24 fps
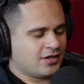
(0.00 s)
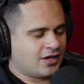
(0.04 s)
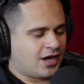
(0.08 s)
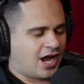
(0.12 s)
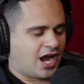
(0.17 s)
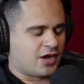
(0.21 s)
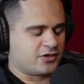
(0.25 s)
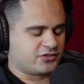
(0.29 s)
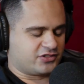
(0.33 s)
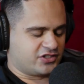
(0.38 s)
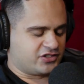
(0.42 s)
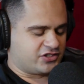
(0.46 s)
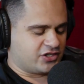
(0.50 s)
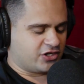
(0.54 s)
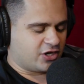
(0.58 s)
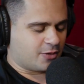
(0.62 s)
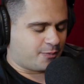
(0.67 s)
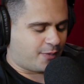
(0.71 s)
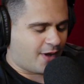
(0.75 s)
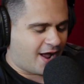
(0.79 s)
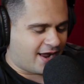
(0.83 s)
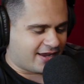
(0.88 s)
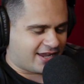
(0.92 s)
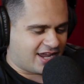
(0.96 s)
I was listening to your
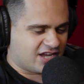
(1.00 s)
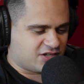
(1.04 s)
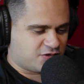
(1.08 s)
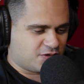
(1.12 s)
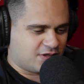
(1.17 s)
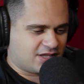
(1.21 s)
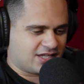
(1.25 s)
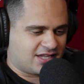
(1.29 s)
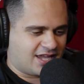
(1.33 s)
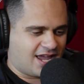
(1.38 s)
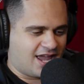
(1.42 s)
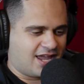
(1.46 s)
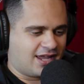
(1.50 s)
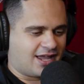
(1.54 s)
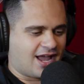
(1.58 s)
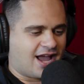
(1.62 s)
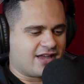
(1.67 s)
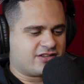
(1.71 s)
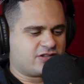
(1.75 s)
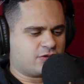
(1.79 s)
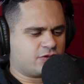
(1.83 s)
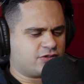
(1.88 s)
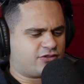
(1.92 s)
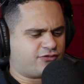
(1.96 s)
podcast with the gay
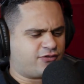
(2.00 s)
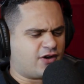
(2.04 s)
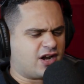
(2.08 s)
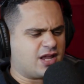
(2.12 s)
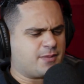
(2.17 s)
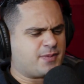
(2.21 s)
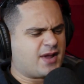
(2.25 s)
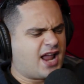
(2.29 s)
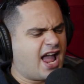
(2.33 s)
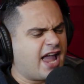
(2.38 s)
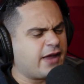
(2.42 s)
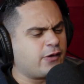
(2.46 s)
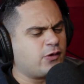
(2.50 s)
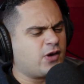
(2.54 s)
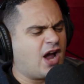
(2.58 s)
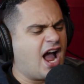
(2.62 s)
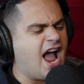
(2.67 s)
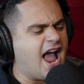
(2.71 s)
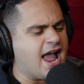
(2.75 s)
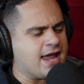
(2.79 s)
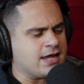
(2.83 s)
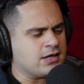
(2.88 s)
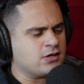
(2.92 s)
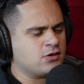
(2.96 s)
guys. It was funny, but
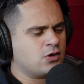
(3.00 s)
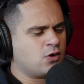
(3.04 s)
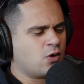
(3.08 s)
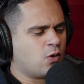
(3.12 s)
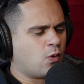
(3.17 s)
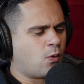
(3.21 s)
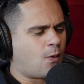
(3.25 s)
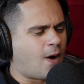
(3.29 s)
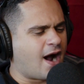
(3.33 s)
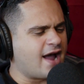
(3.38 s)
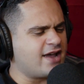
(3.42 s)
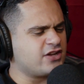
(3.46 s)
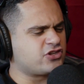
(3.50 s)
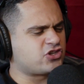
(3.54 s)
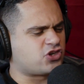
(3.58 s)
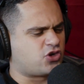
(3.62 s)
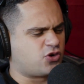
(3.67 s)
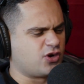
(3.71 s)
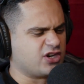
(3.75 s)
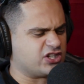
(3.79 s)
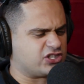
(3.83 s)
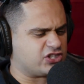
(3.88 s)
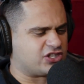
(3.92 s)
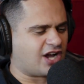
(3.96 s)
hey, why is
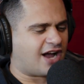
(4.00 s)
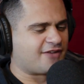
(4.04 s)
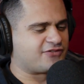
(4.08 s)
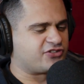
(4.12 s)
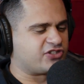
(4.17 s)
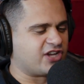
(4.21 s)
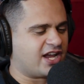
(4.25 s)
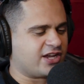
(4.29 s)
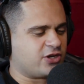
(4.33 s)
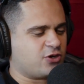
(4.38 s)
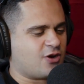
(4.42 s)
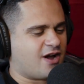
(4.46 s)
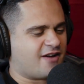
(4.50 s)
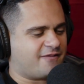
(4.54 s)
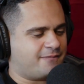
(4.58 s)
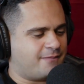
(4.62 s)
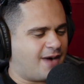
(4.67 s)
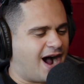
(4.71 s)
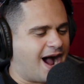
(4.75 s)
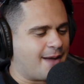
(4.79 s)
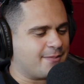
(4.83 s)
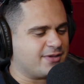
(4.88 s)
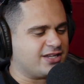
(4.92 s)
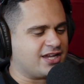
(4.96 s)
Christoph saying you have
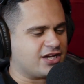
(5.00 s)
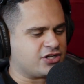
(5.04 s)
mommy